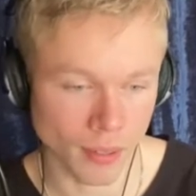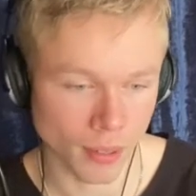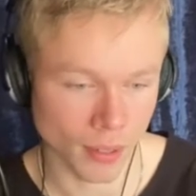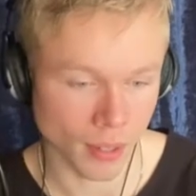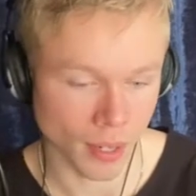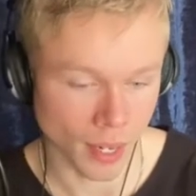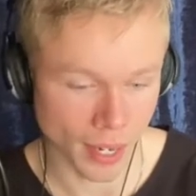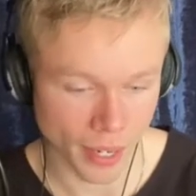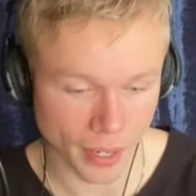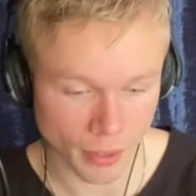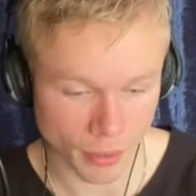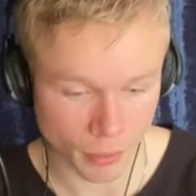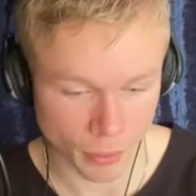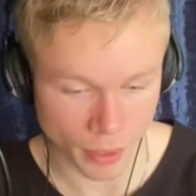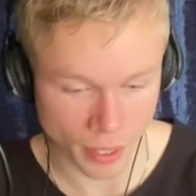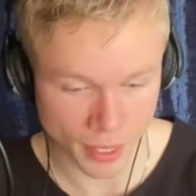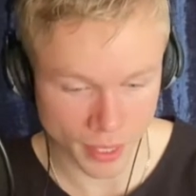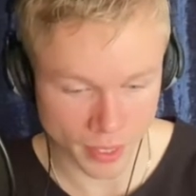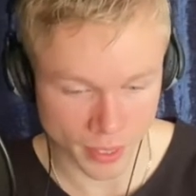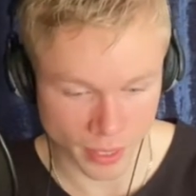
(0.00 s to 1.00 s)
I don't know,
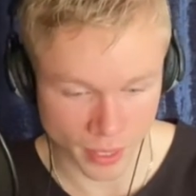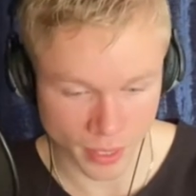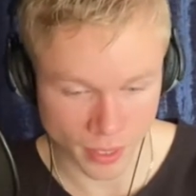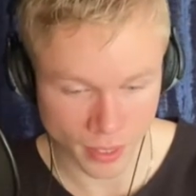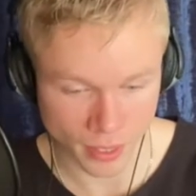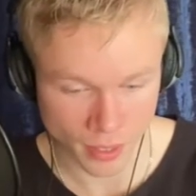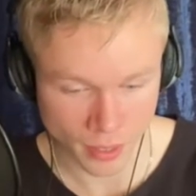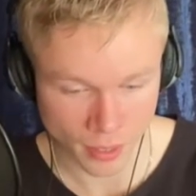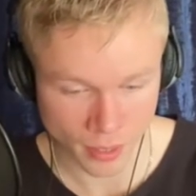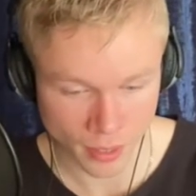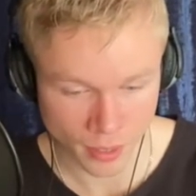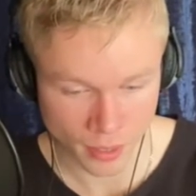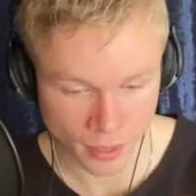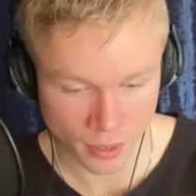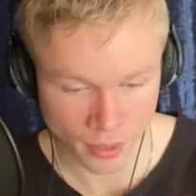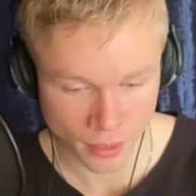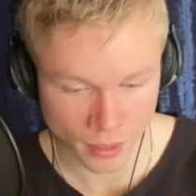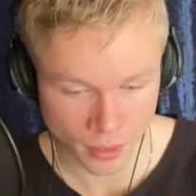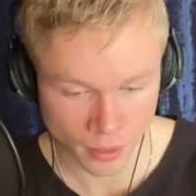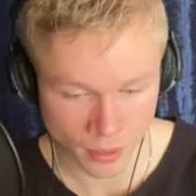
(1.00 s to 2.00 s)
what is it?
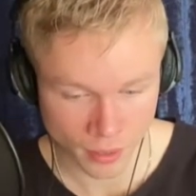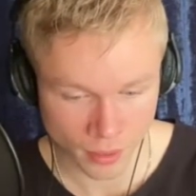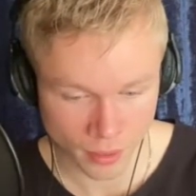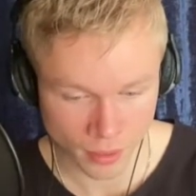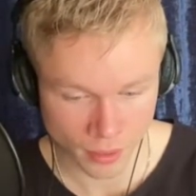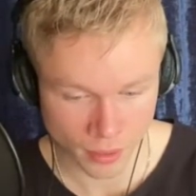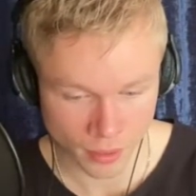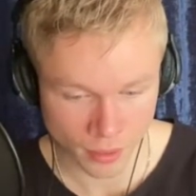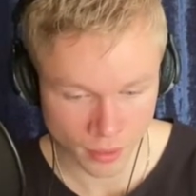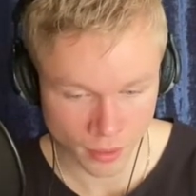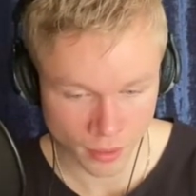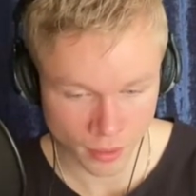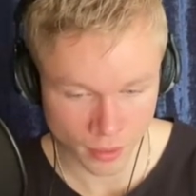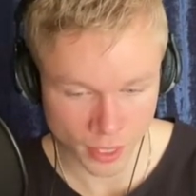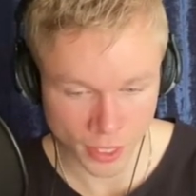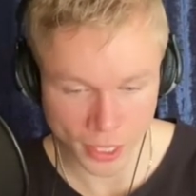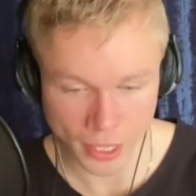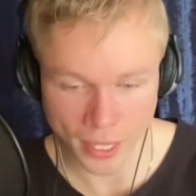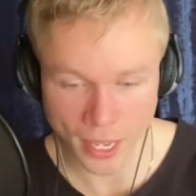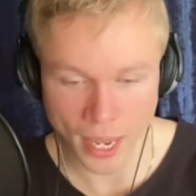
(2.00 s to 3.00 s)

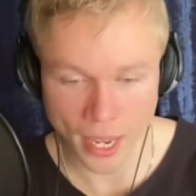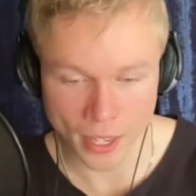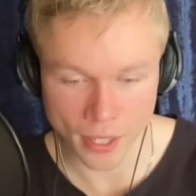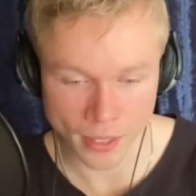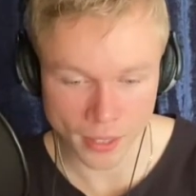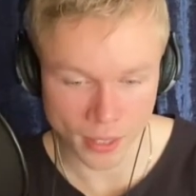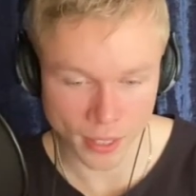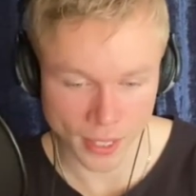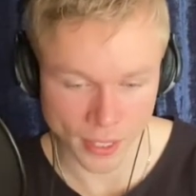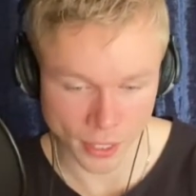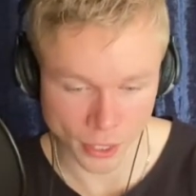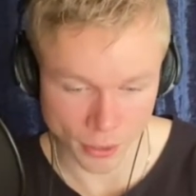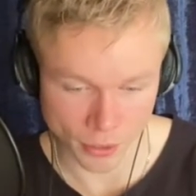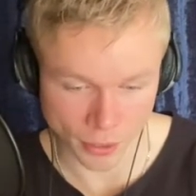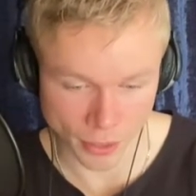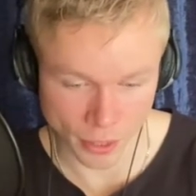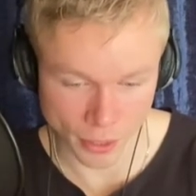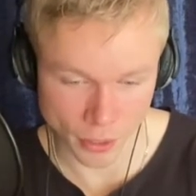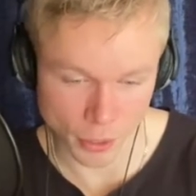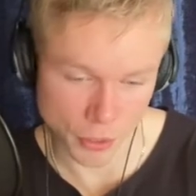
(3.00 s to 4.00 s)
Like, yeah, like
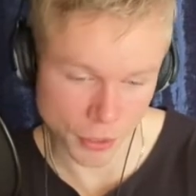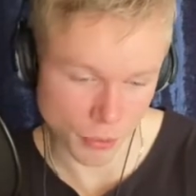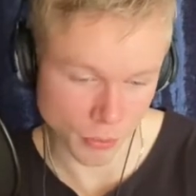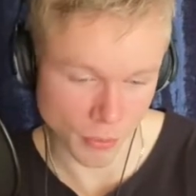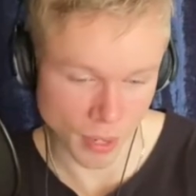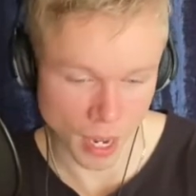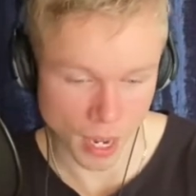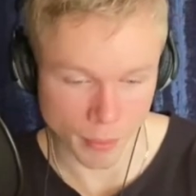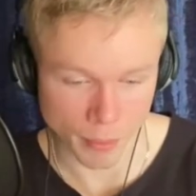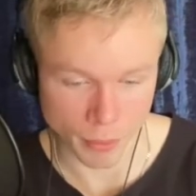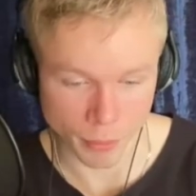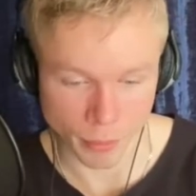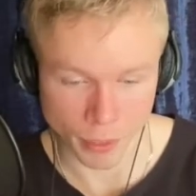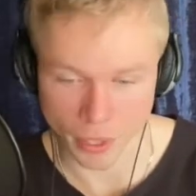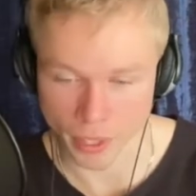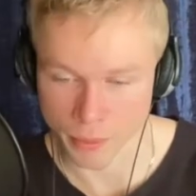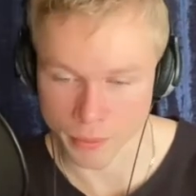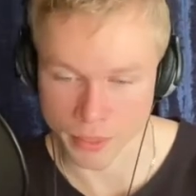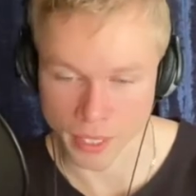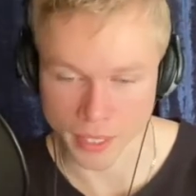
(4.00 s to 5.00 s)
they're using Robin
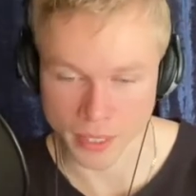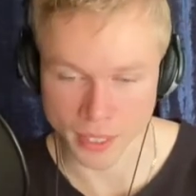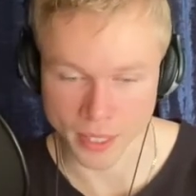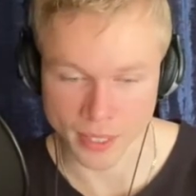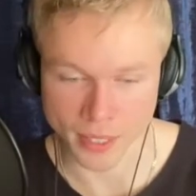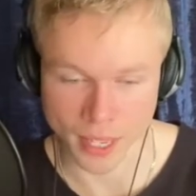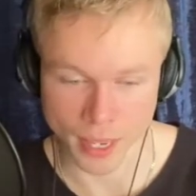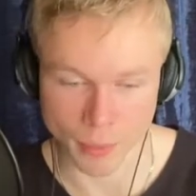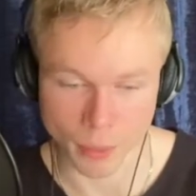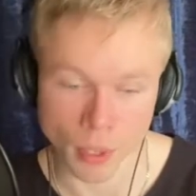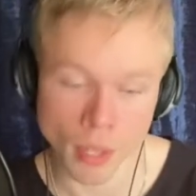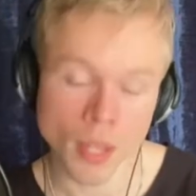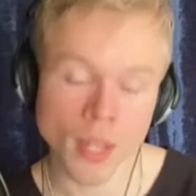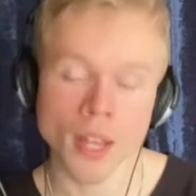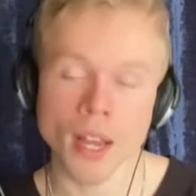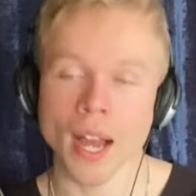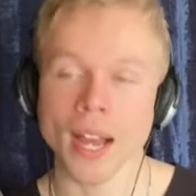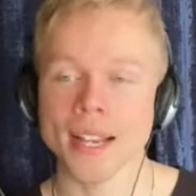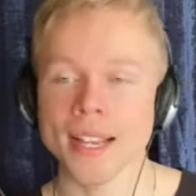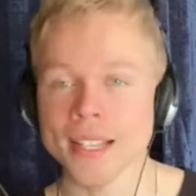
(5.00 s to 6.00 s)
Williams as an example.
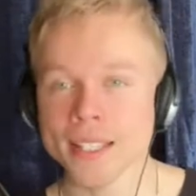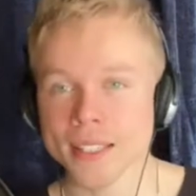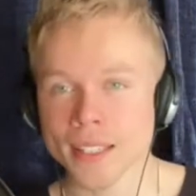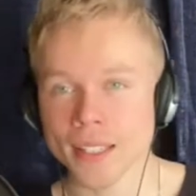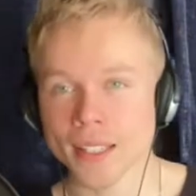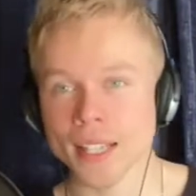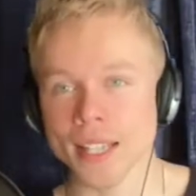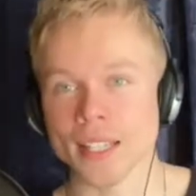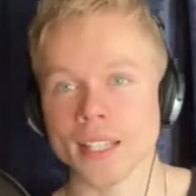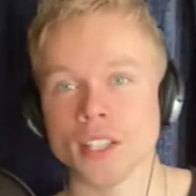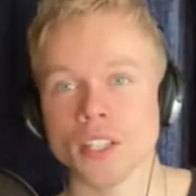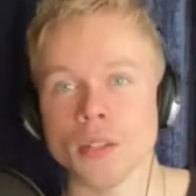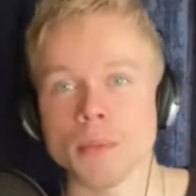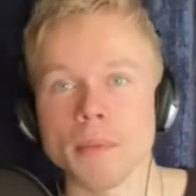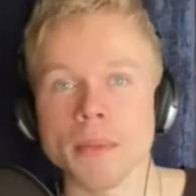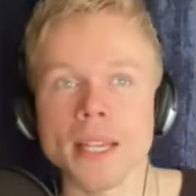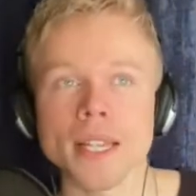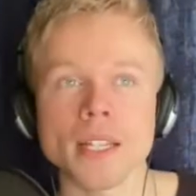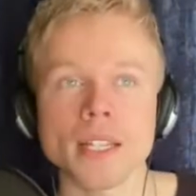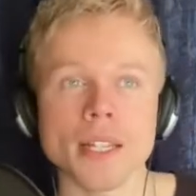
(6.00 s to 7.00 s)
I guess like
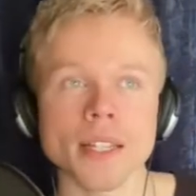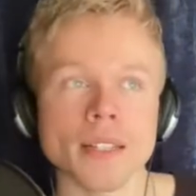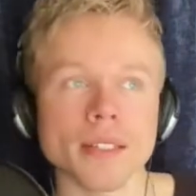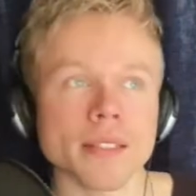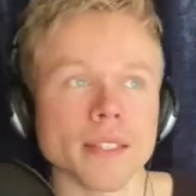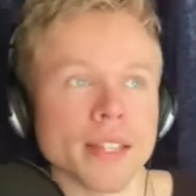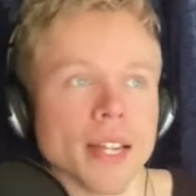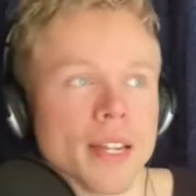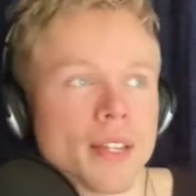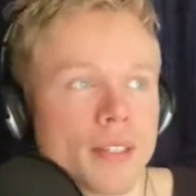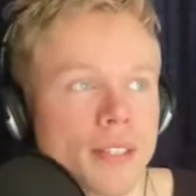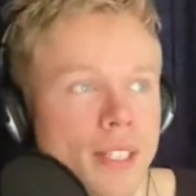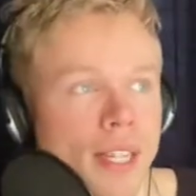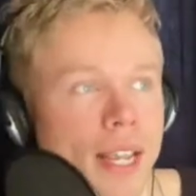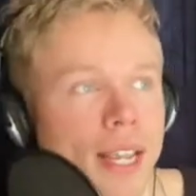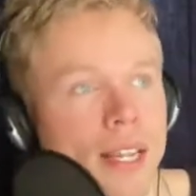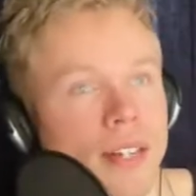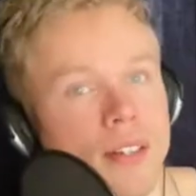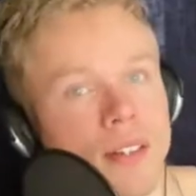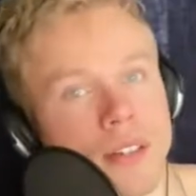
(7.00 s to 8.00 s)
comedians and
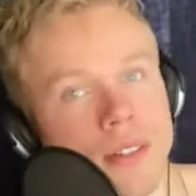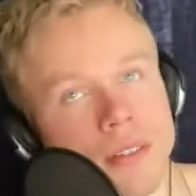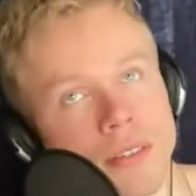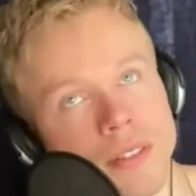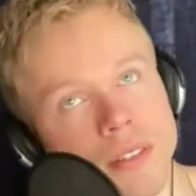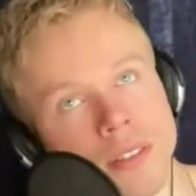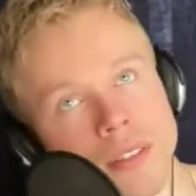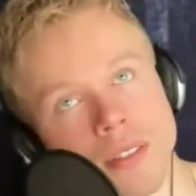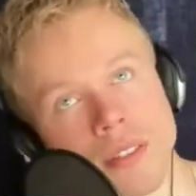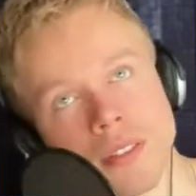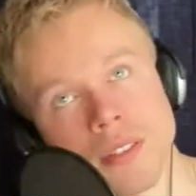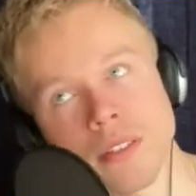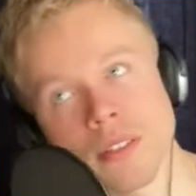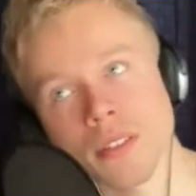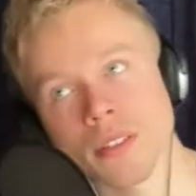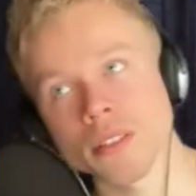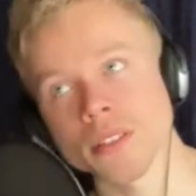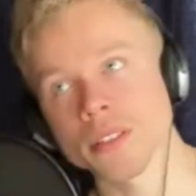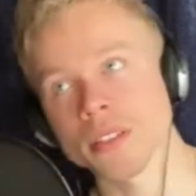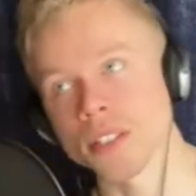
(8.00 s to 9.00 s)
entertainers
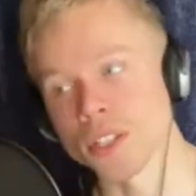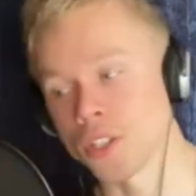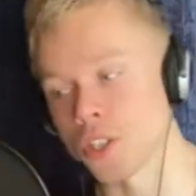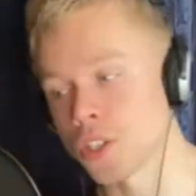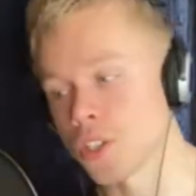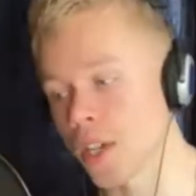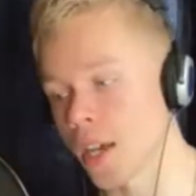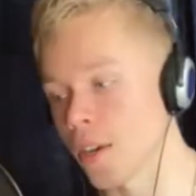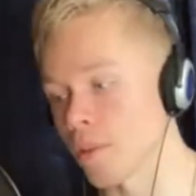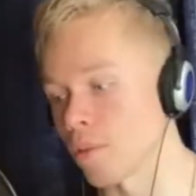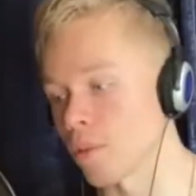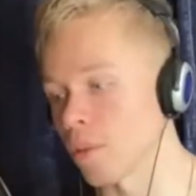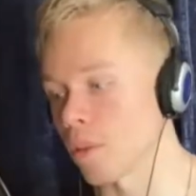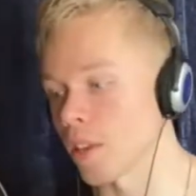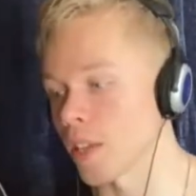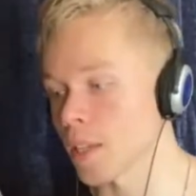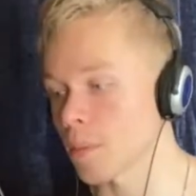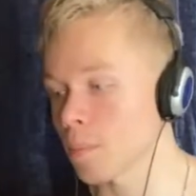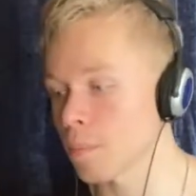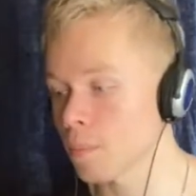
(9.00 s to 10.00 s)
in general,
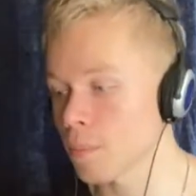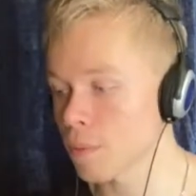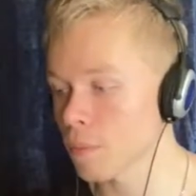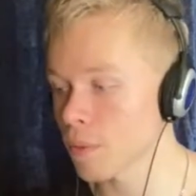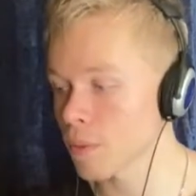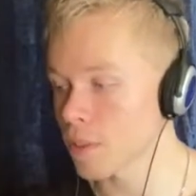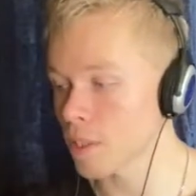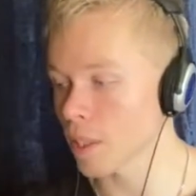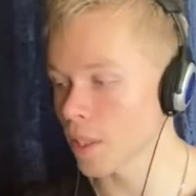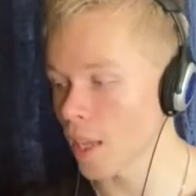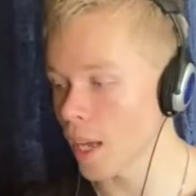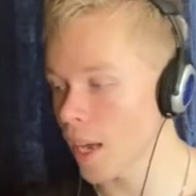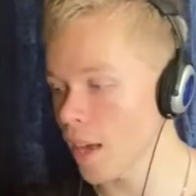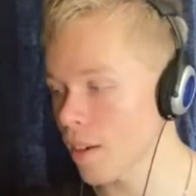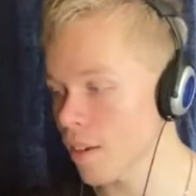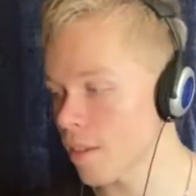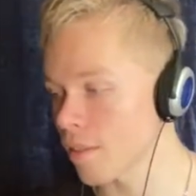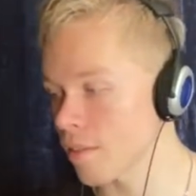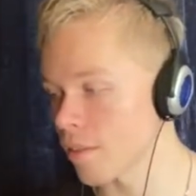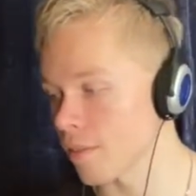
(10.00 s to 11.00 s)
like there's a lot
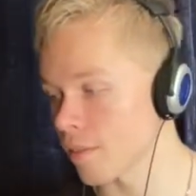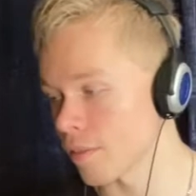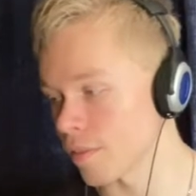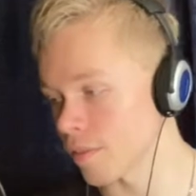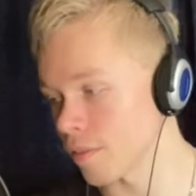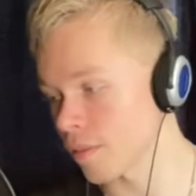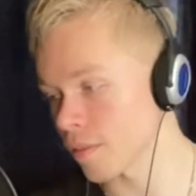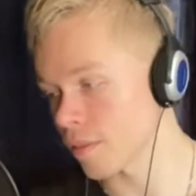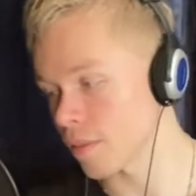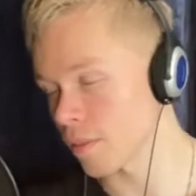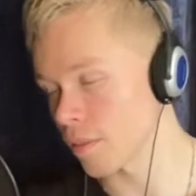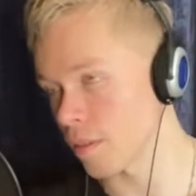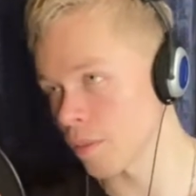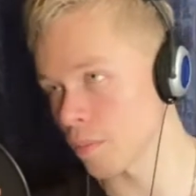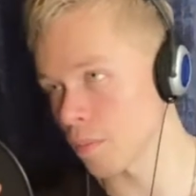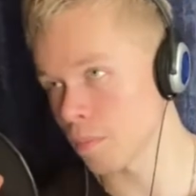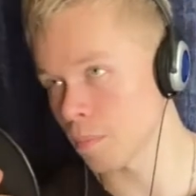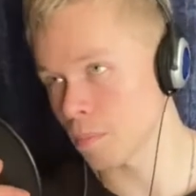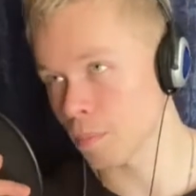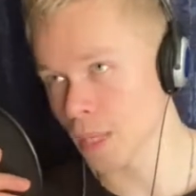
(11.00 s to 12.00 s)
of
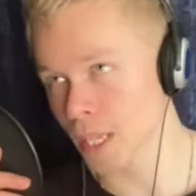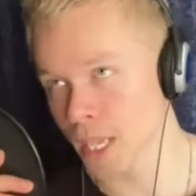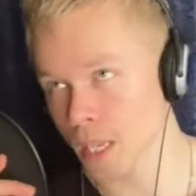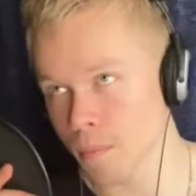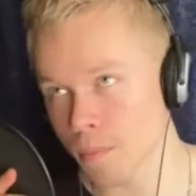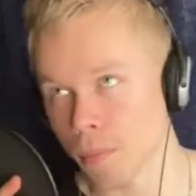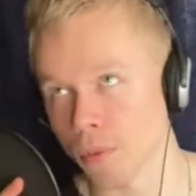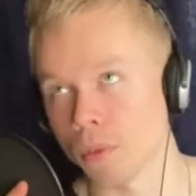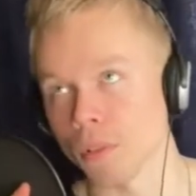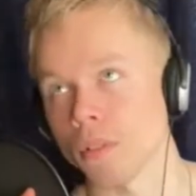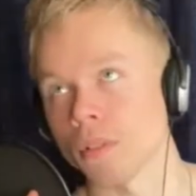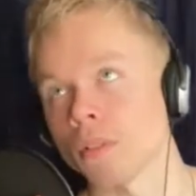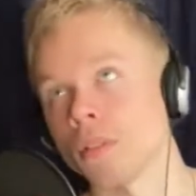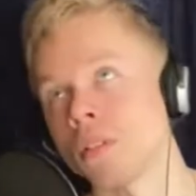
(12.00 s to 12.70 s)
people